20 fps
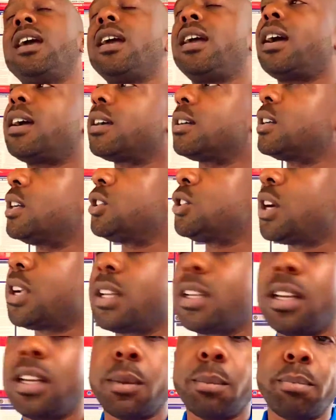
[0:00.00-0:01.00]
day, I, I
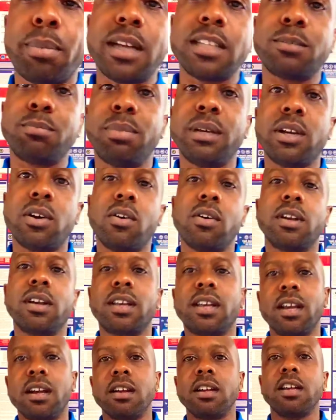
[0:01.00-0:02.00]
try to get the best
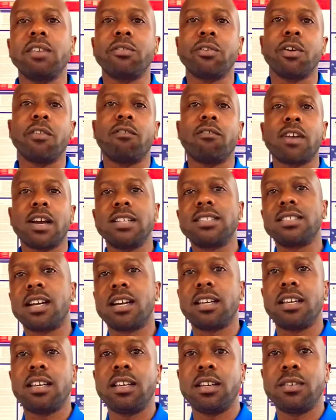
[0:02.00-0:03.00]
big-hearted caregiver
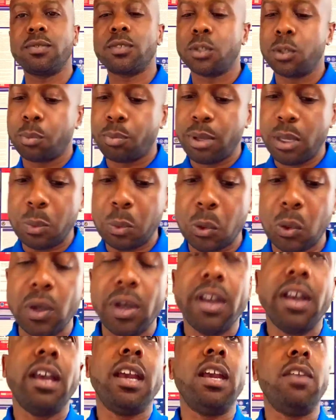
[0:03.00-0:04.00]
advice I can give to the
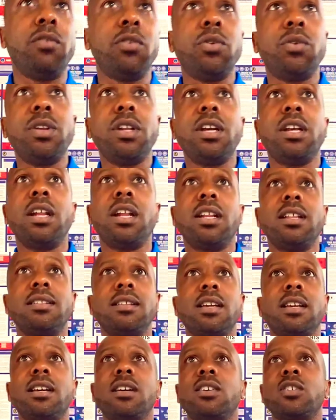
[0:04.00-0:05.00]
people. If you need
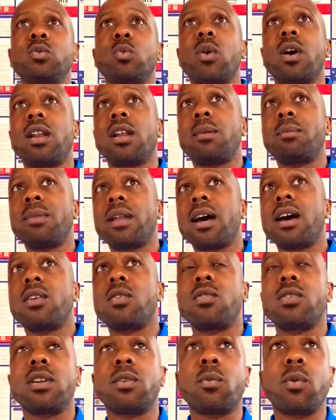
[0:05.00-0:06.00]
anything else while I'm
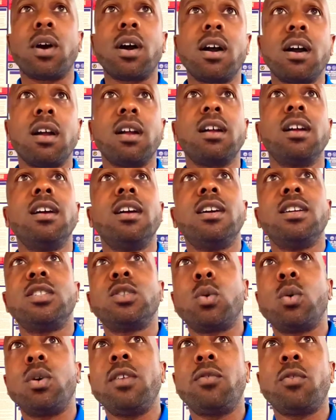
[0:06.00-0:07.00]
not on the wire,
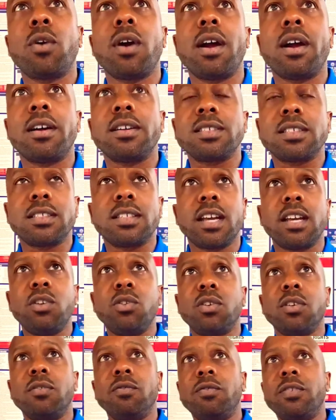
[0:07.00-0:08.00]
twenty-four hours a day,
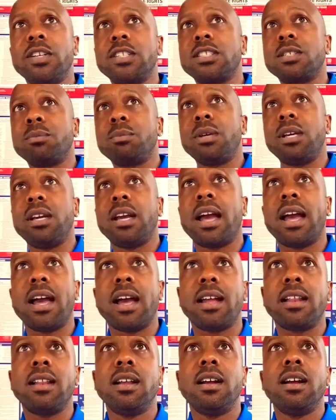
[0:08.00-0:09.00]
you can visit me
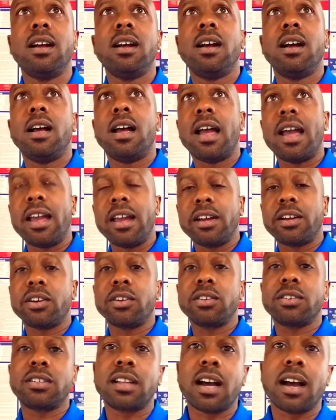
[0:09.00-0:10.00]
at
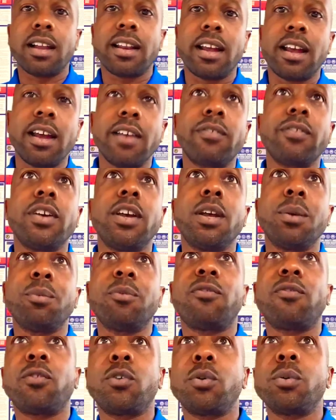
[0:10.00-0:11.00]

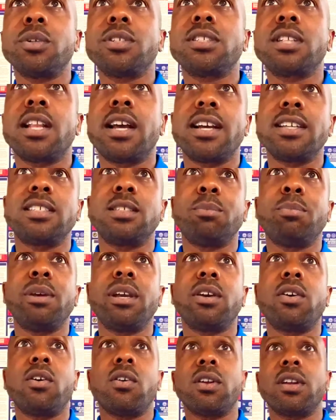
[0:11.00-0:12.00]
anchor.fm forward slash the
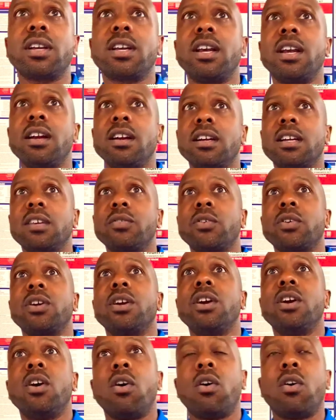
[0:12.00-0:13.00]
big-hearted
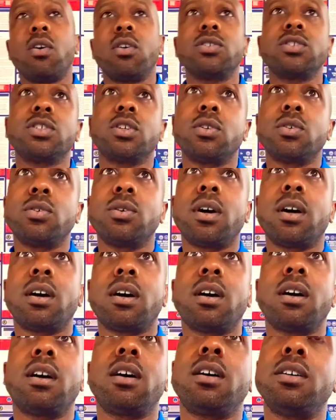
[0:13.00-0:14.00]
caregiver. Also,
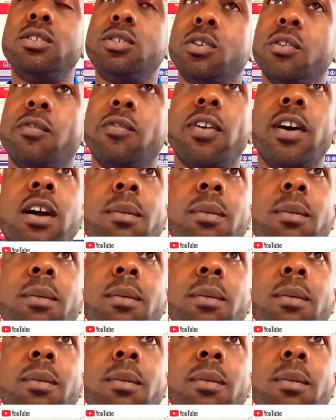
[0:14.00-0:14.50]
uh, you can